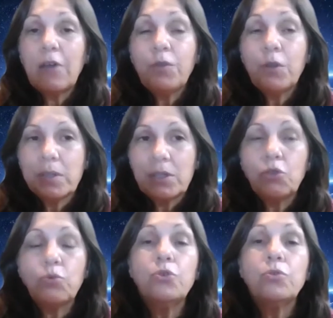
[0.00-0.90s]
that
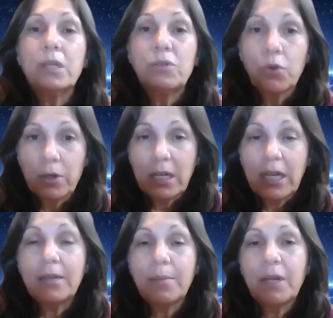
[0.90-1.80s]
flows through the dirt
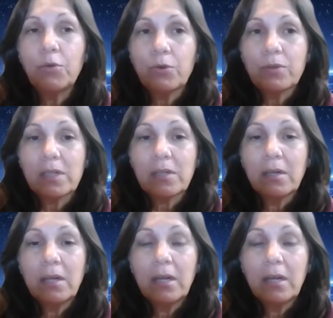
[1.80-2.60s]
and the minerals.